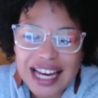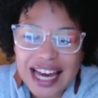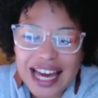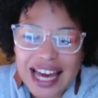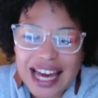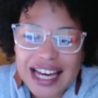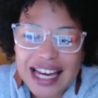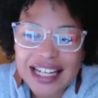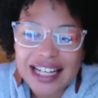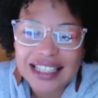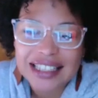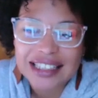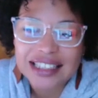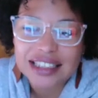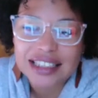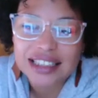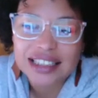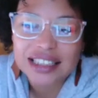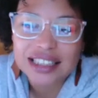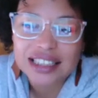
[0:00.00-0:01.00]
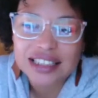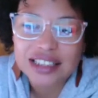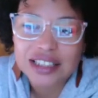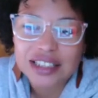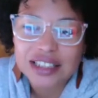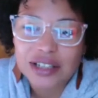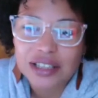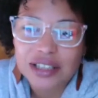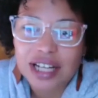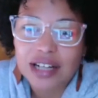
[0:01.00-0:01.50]
And
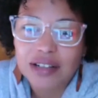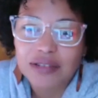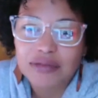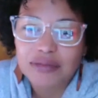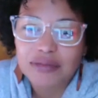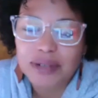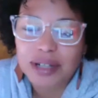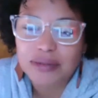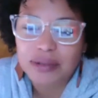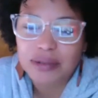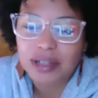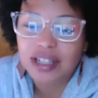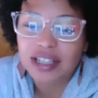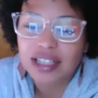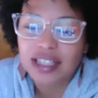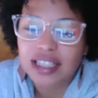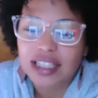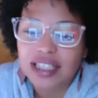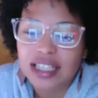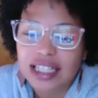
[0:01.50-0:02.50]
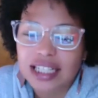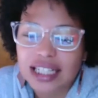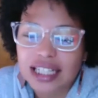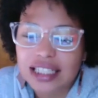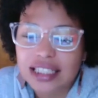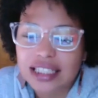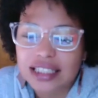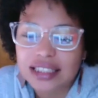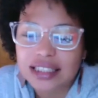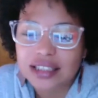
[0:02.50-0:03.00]
so a lot of my work
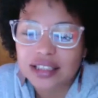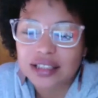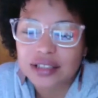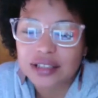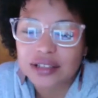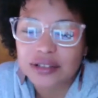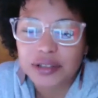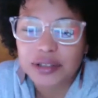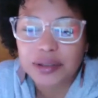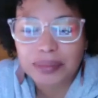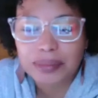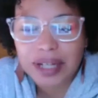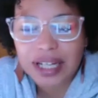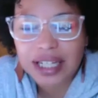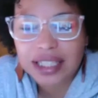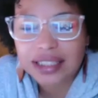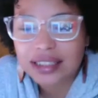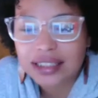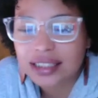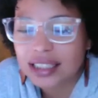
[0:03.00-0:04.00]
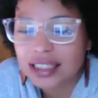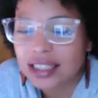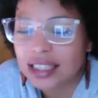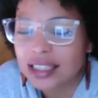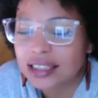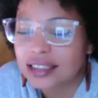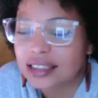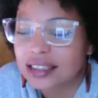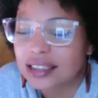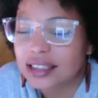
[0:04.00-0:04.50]
is group based,
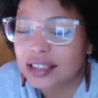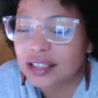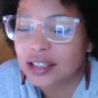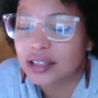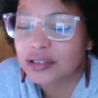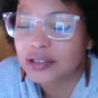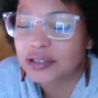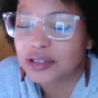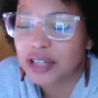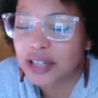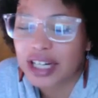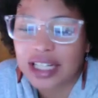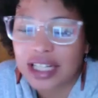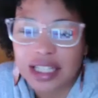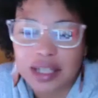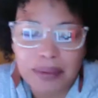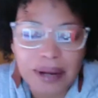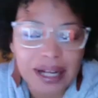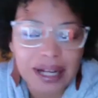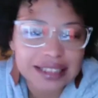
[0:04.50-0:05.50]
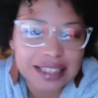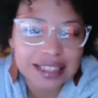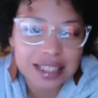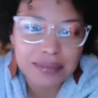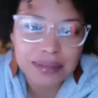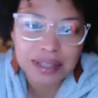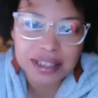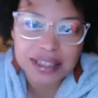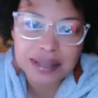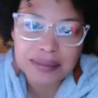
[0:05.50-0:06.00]
it's training capacity
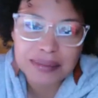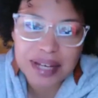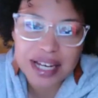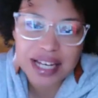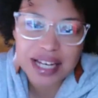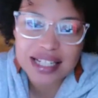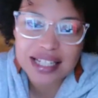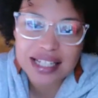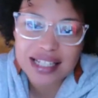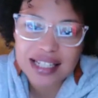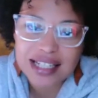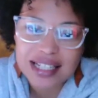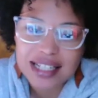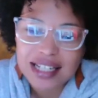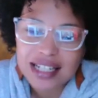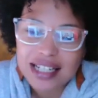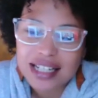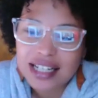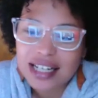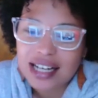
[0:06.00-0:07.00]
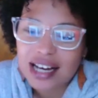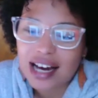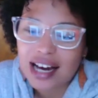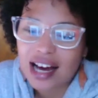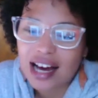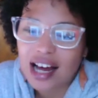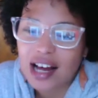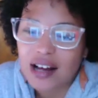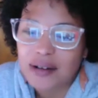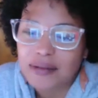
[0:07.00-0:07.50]
building based.
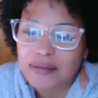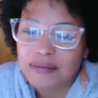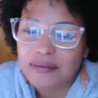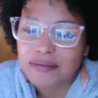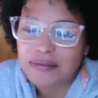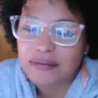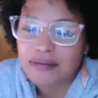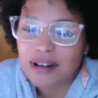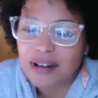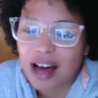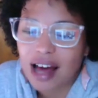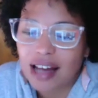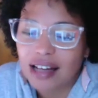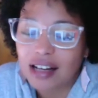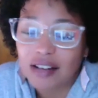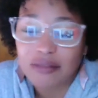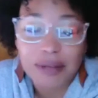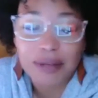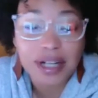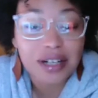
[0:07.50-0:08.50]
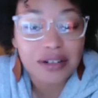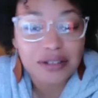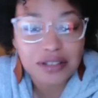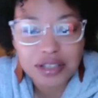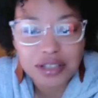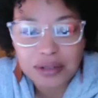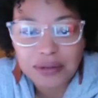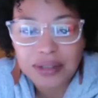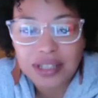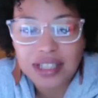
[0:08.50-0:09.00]
I love my
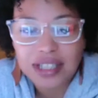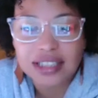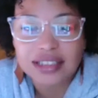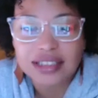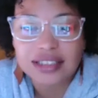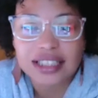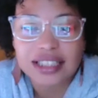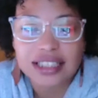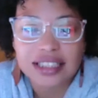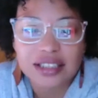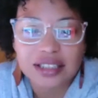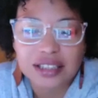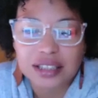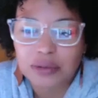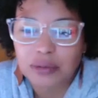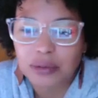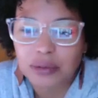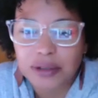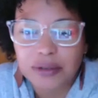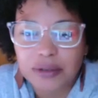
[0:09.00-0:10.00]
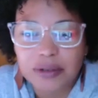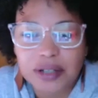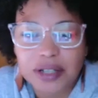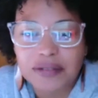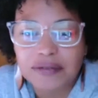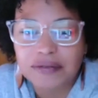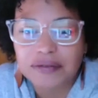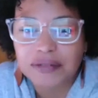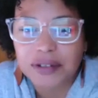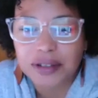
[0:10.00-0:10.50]
coaching work. So I get to like work
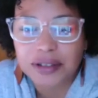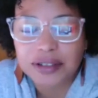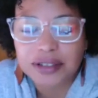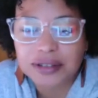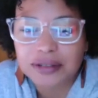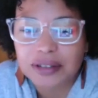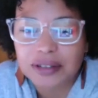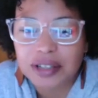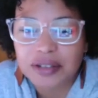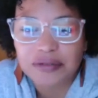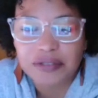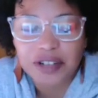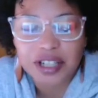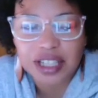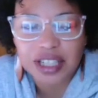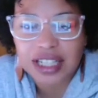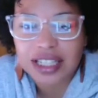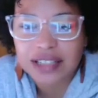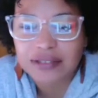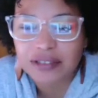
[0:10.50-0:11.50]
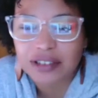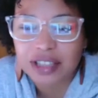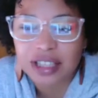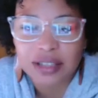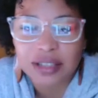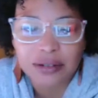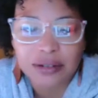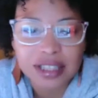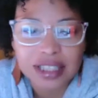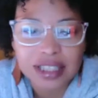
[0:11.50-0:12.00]
with folks who are on the
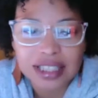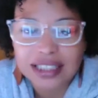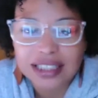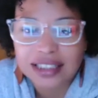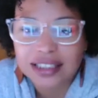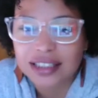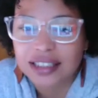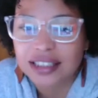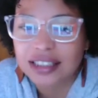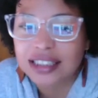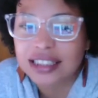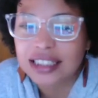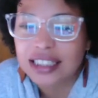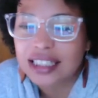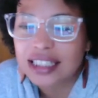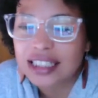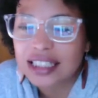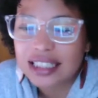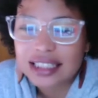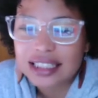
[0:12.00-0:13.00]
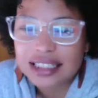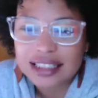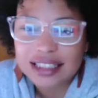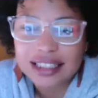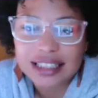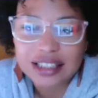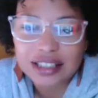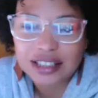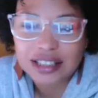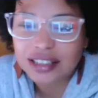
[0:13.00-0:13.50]
frontline organizers,
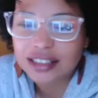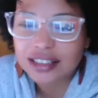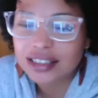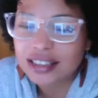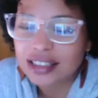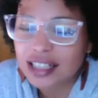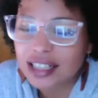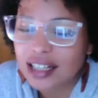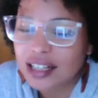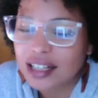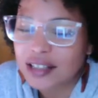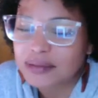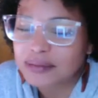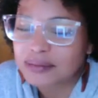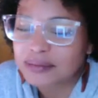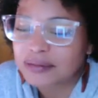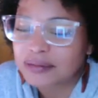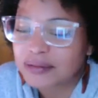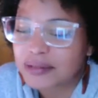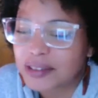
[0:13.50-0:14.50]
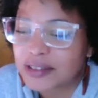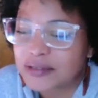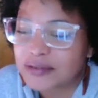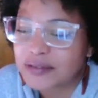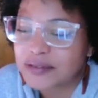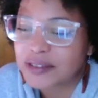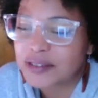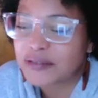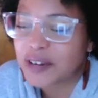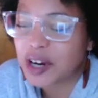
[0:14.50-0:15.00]
leaders in
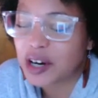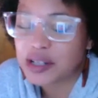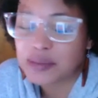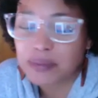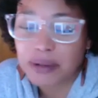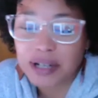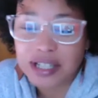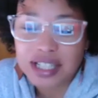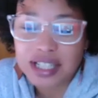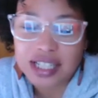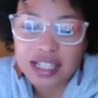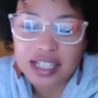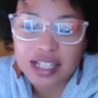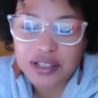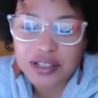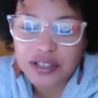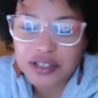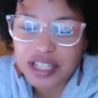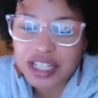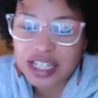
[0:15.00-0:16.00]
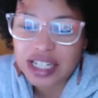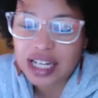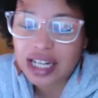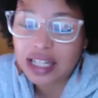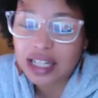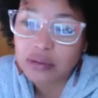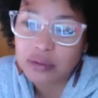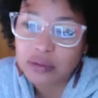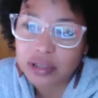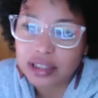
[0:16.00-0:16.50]
various parts of the country
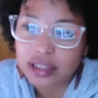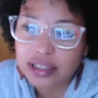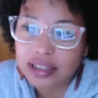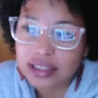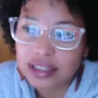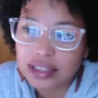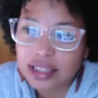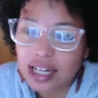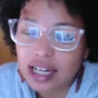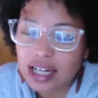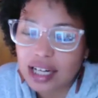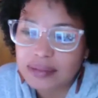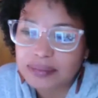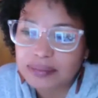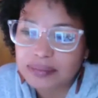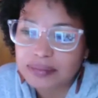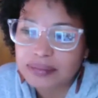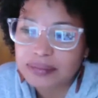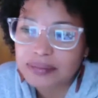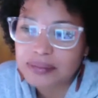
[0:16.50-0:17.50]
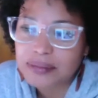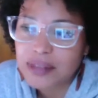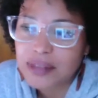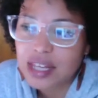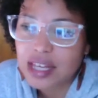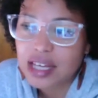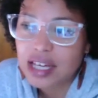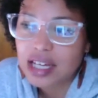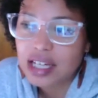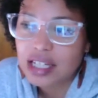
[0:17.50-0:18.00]
and the world
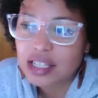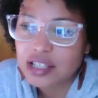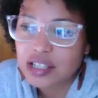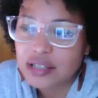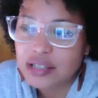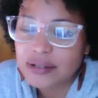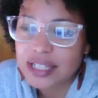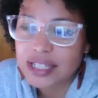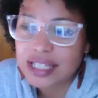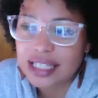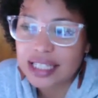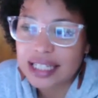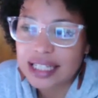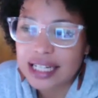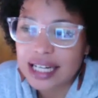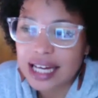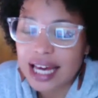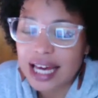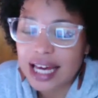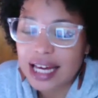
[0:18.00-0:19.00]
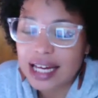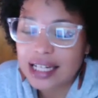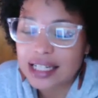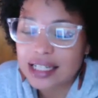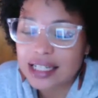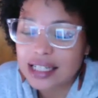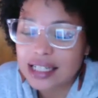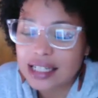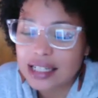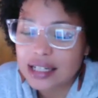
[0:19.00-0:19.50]
just recently.
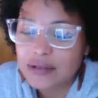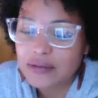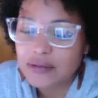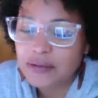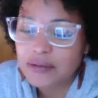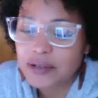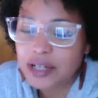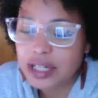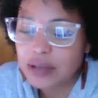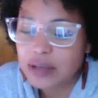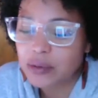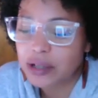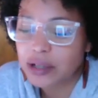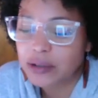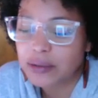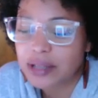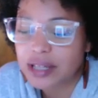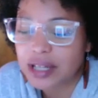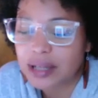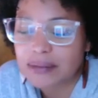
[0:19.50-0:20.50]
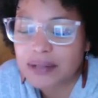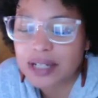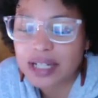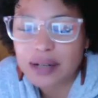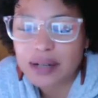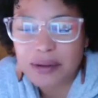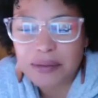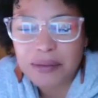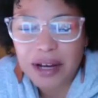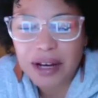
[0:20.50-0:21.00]
And really work with them to
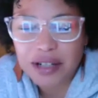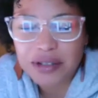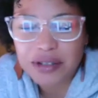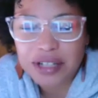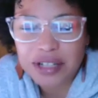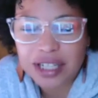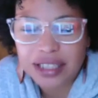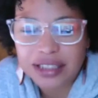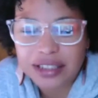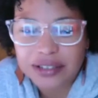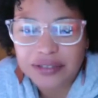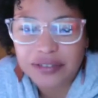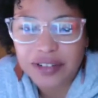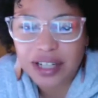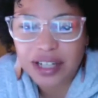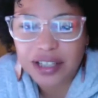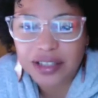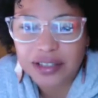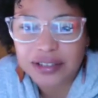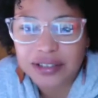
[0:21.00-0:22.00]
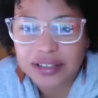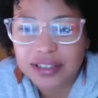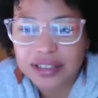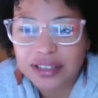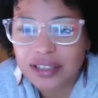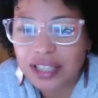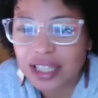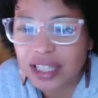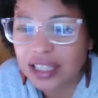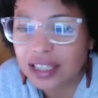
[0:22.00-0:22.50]
help them actualize their values.
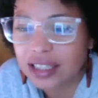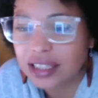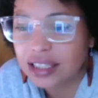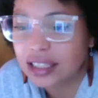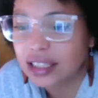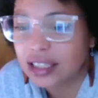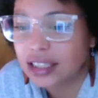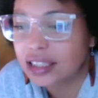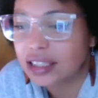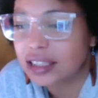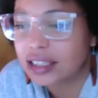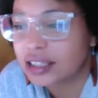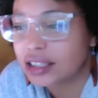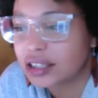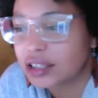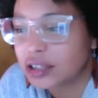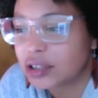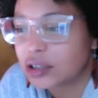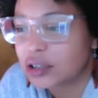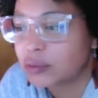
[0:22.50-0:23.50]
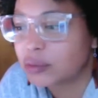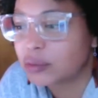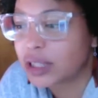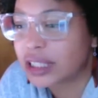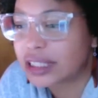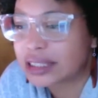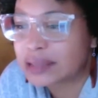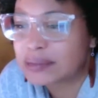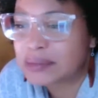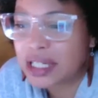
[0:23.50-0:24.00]
So like, what
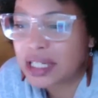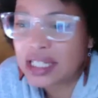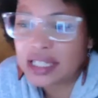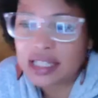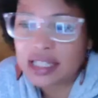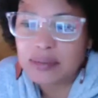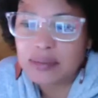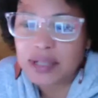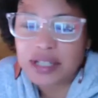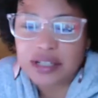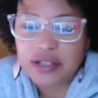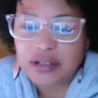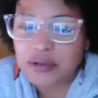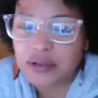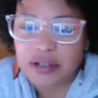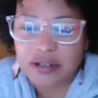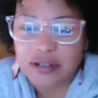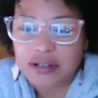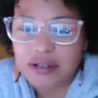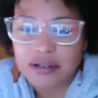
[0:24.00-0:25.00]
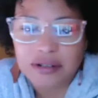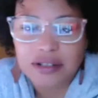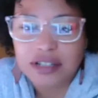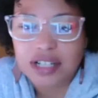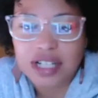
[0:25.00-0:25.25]
does it mean to be a steward of social